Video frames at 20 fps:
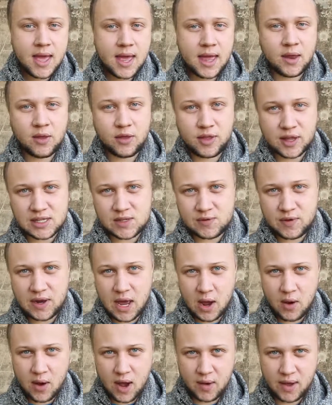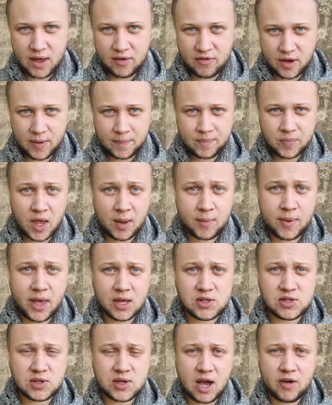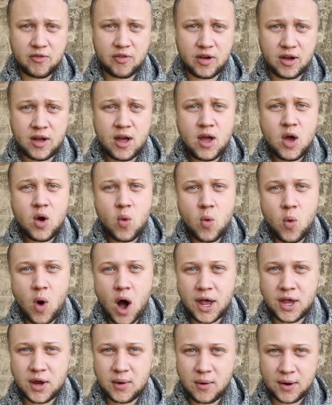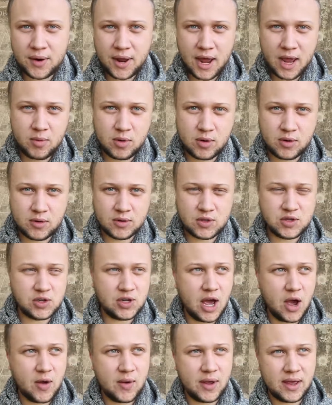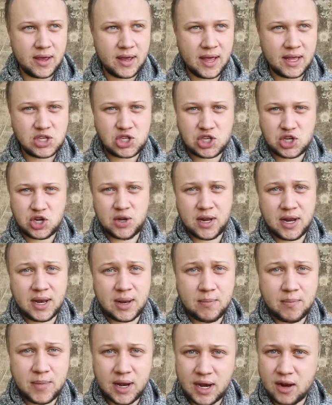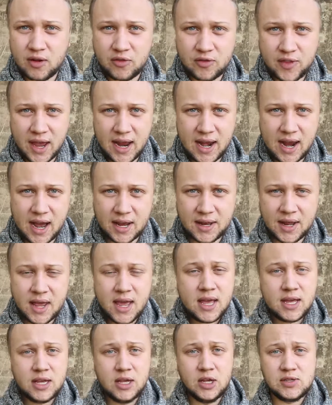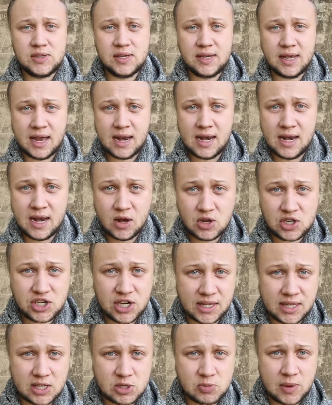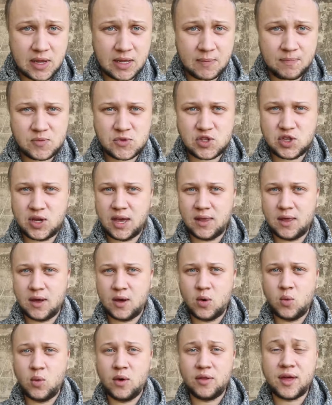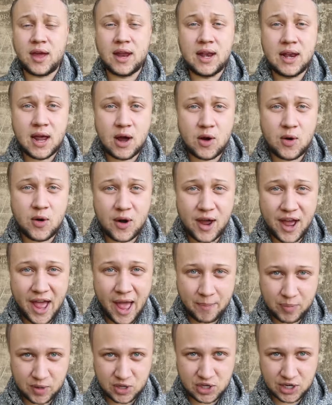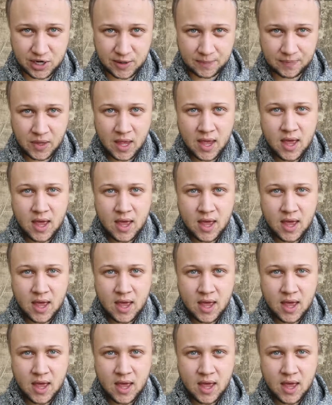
In this video, however, I'm going to cover why you aren't able to go and shoot in the middle of daylight using a low shutter speed together with a low aperture.